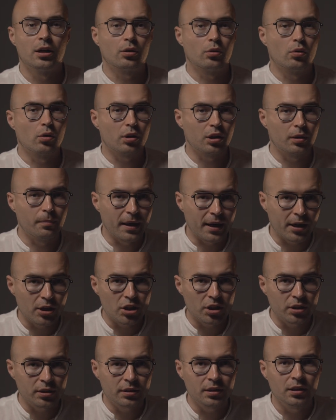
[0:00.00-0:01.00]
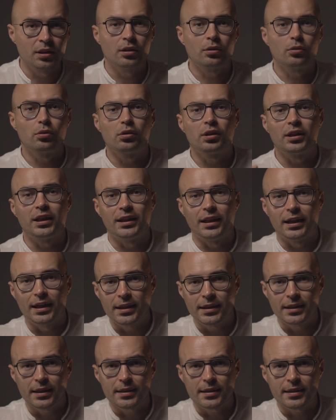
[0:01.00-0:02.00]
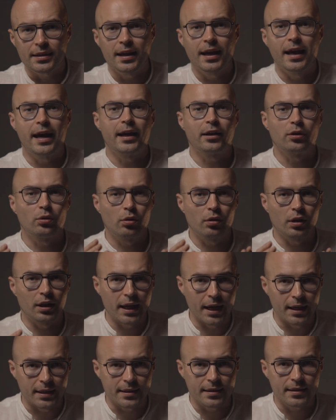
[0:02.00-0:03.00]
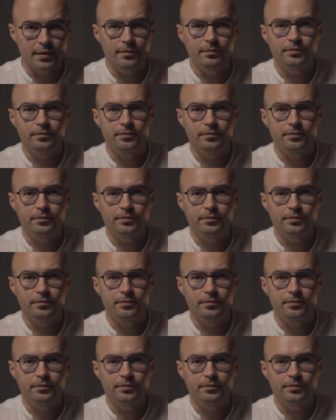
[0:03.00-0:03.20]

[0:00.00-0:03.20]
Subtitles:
Google Merchant, Google Analytics and Google Ads.